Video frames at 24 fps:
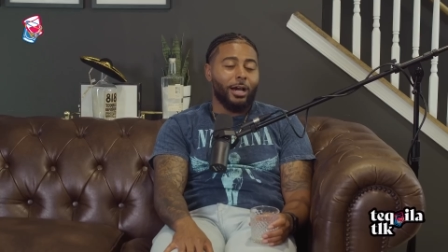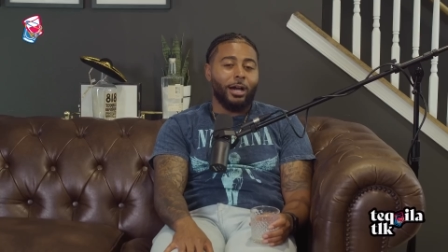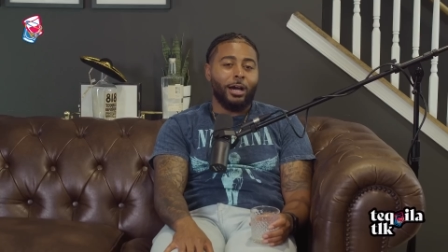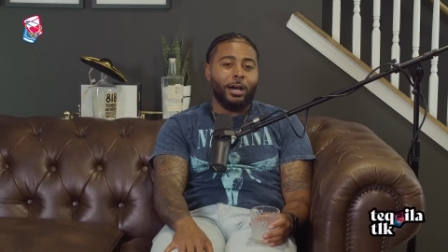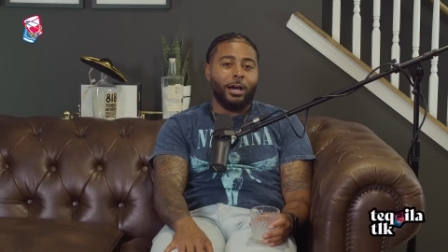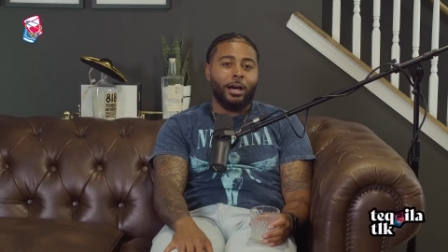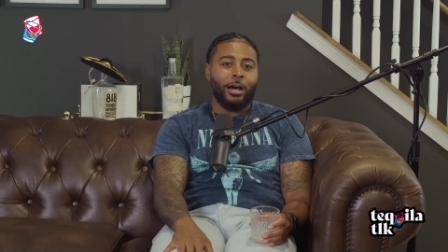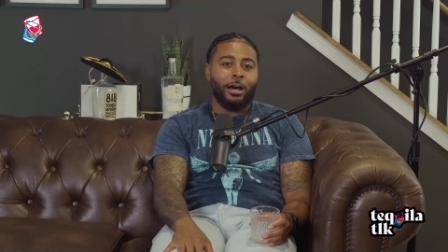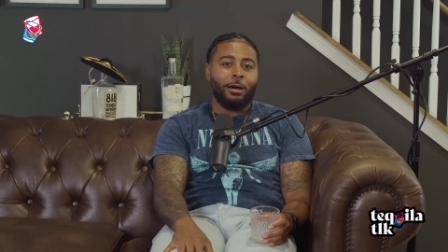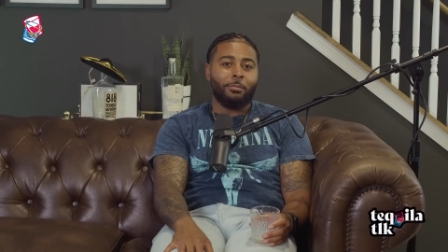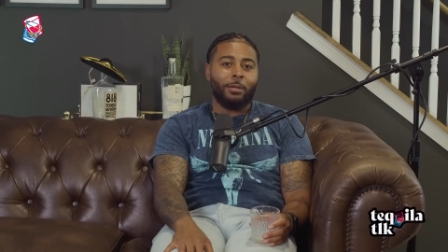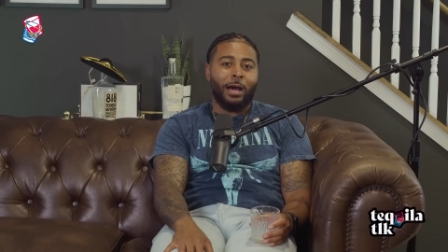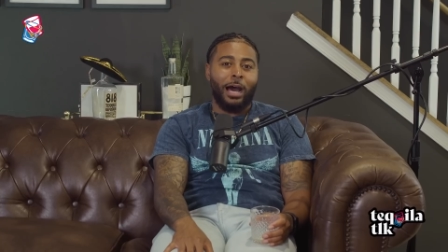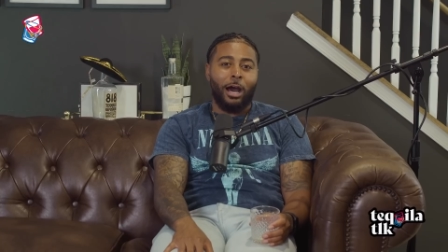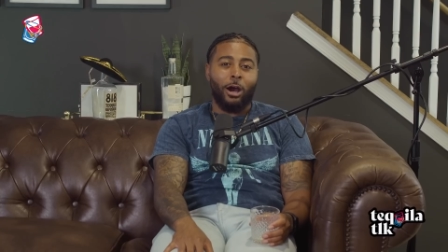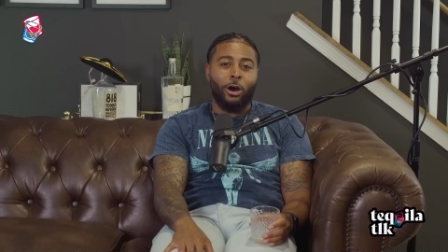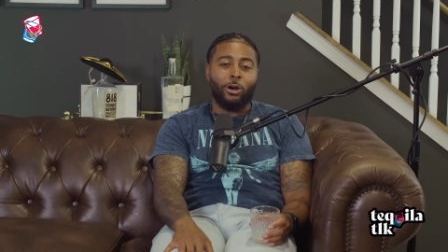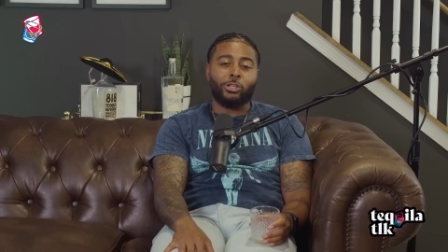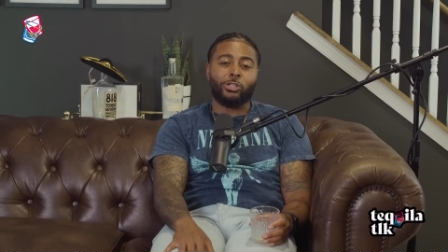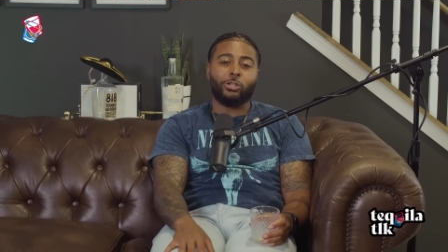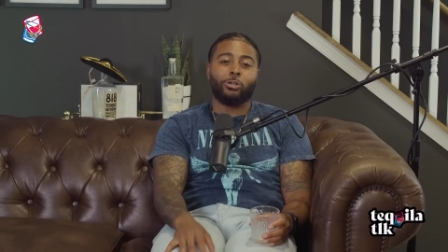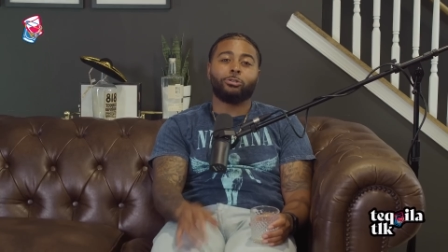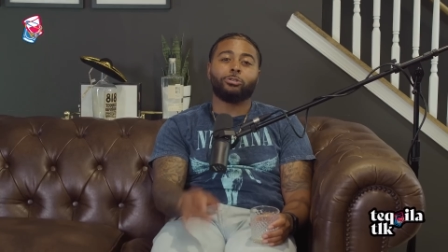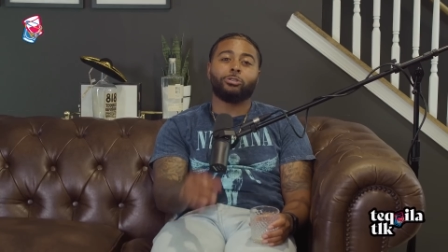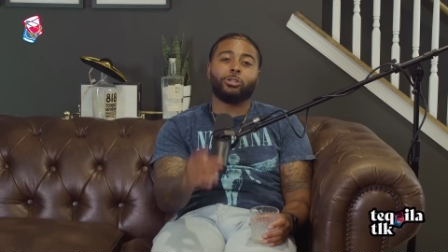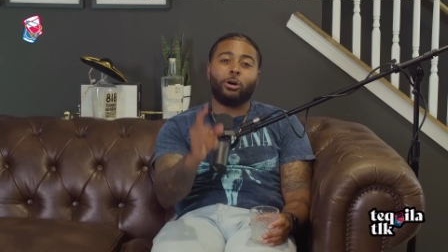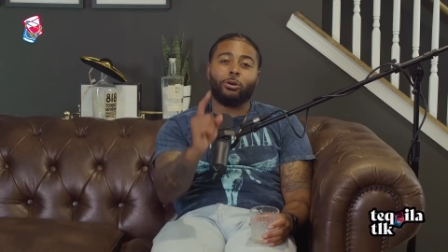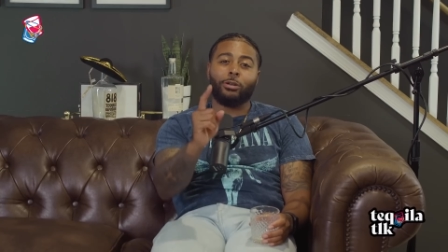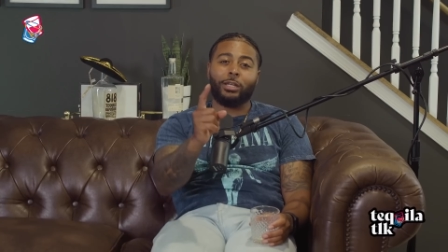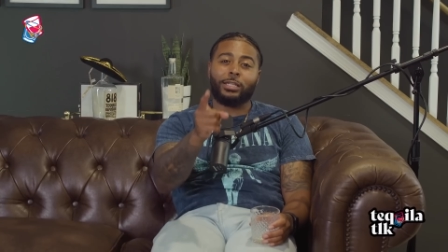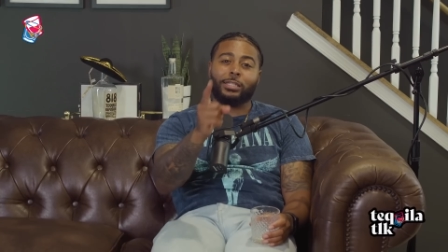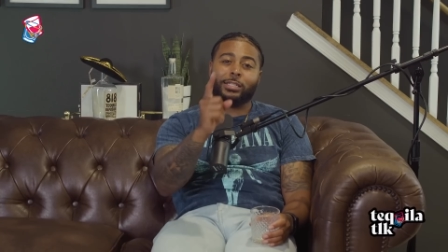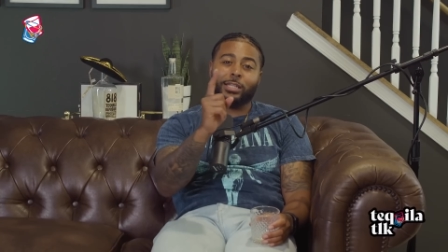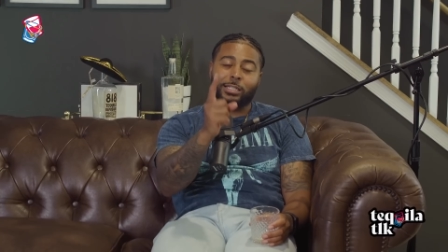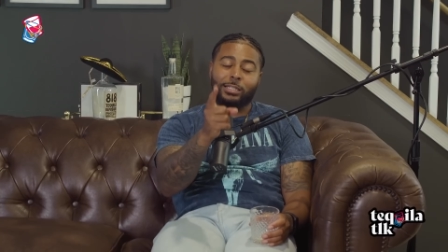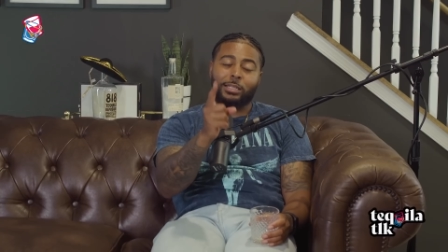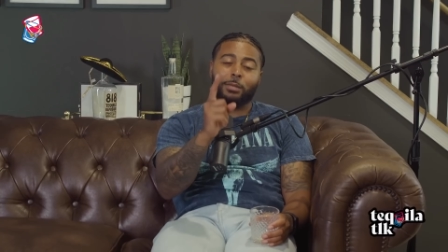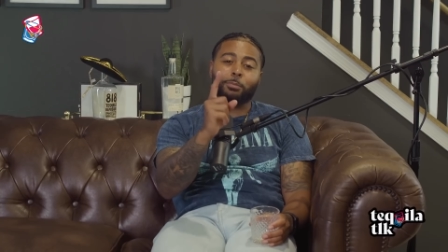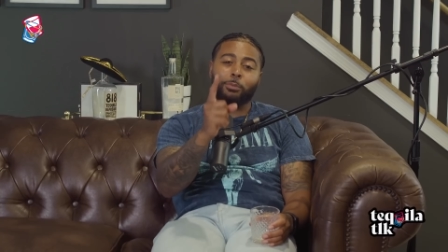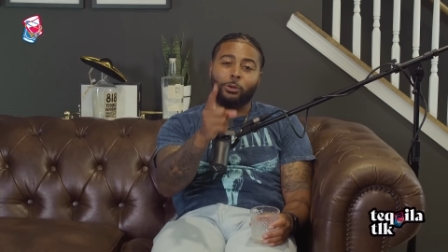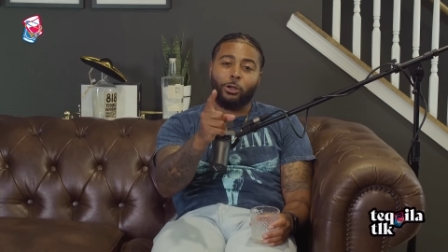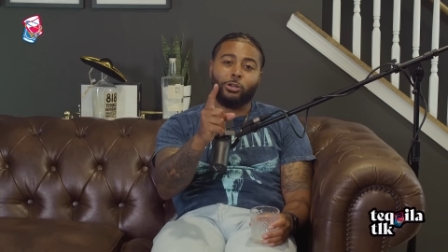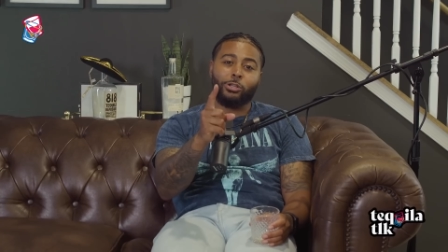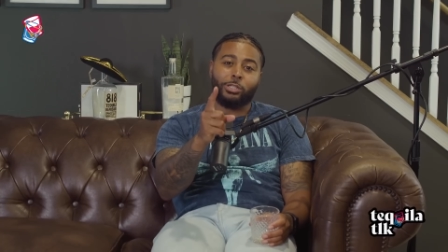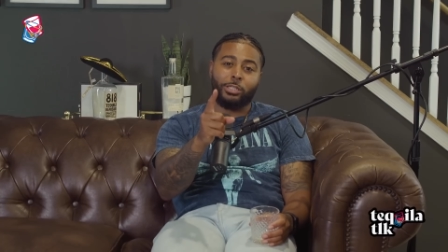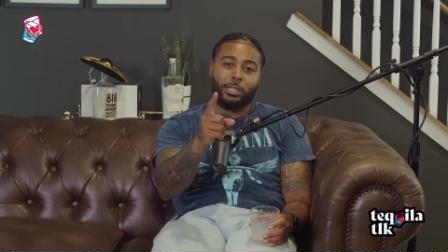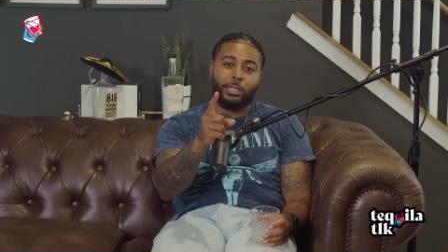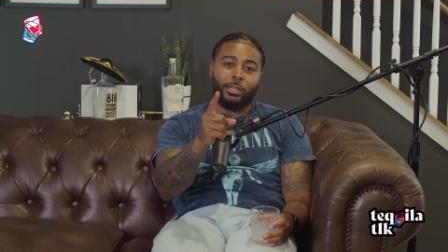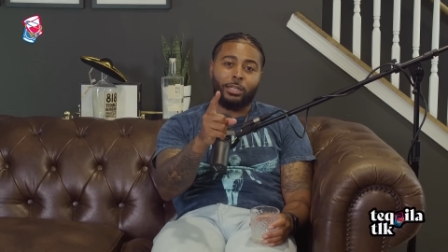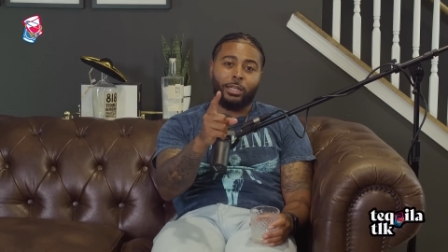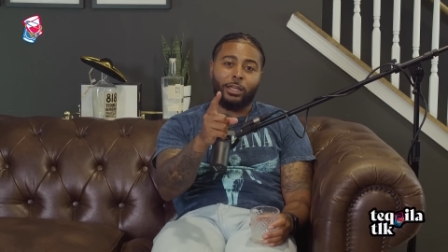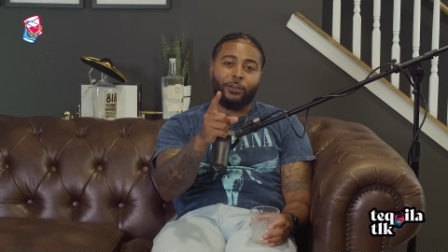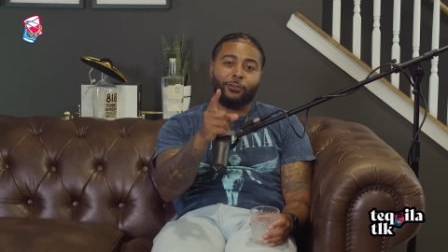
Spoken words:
I also don't exist in person.